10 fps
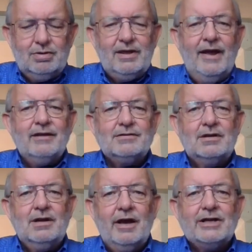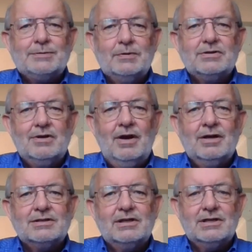2,000 gospel
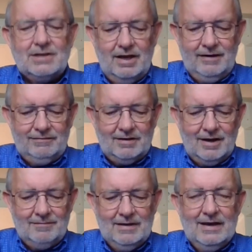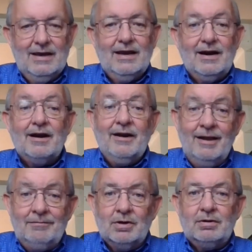songs in his lifetime, and our
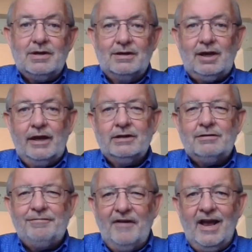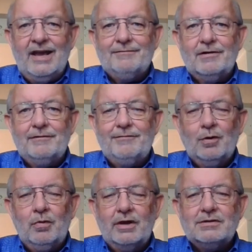hymnal contains five of
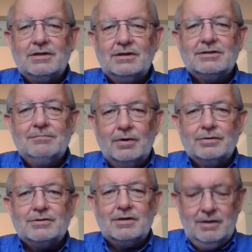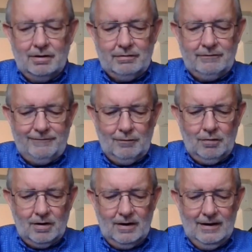the ones he's most known
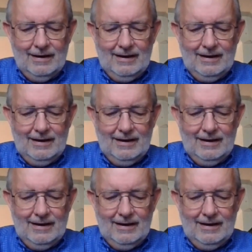for.